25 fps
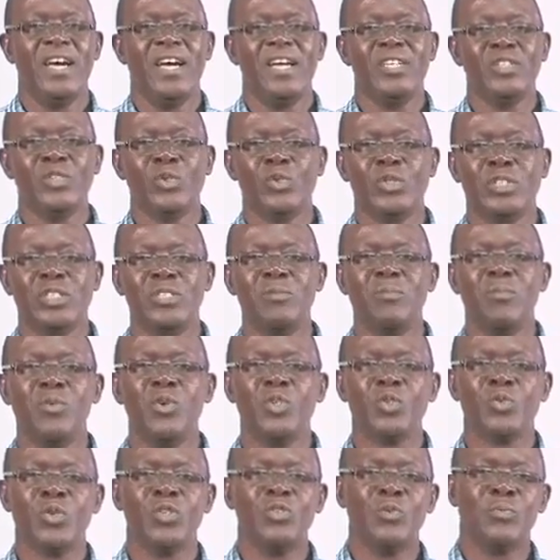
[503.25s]
And so
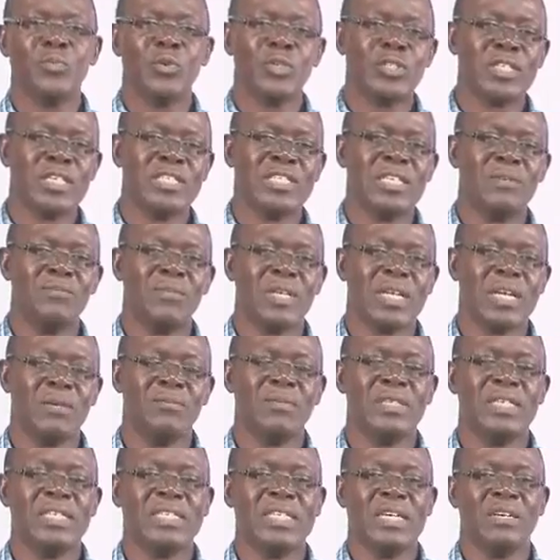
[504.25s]
symbols, when you process them,
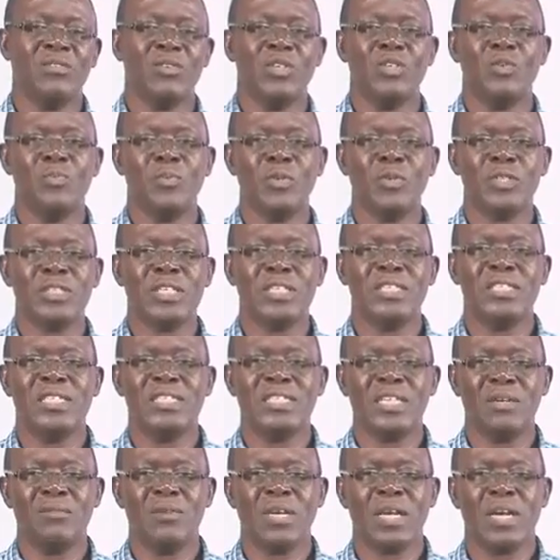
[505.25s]
become data. When you process
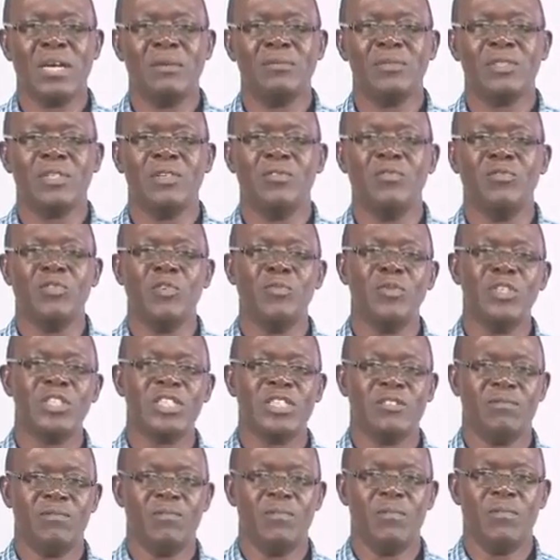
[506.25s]
data, it becomes
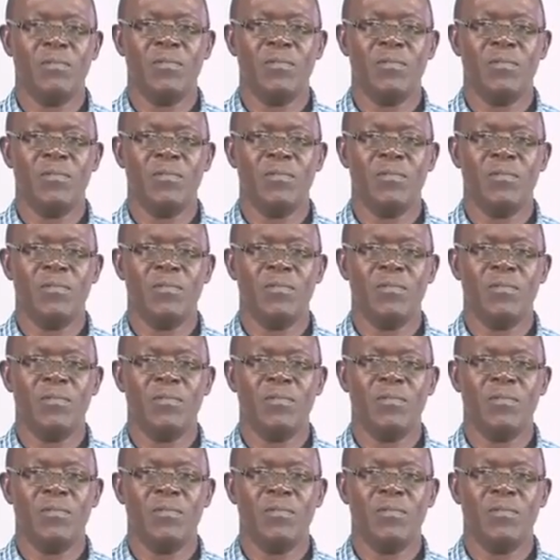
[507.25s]
information.